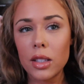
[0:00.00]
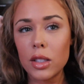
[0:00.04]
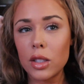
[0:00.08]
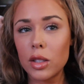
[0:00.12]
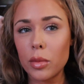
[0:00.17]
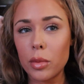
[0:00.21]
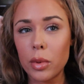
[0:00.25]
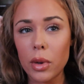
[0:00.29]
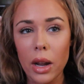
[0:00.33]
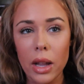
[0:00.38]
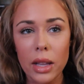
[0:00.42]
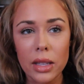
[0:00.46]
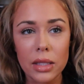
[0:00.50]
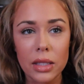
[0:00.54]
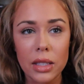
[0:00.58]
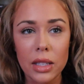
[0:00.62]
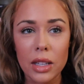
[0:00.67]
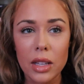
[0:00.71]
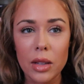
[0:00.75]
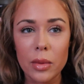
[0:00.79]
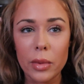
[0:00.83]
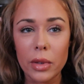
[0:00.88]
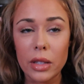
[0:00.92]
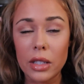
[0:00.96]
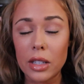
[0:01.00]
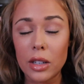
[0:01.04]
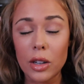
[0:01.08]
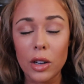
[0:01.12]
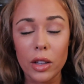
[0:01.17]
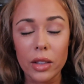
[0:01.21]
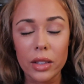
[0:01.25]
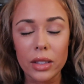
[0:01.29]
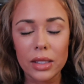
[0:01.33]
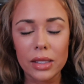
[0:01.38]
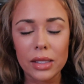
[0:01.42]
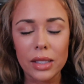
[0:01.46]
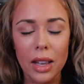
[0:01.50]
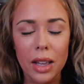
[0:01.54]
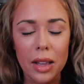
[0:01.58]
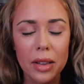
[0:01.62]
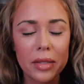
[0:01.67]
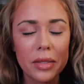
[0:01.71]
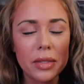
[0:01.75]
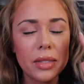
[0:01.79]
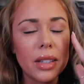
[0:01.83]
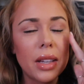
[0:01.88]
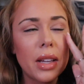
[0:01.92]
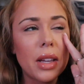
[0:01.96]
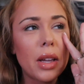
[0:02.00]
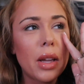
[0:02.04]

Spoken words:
surprised him and did all this stuff,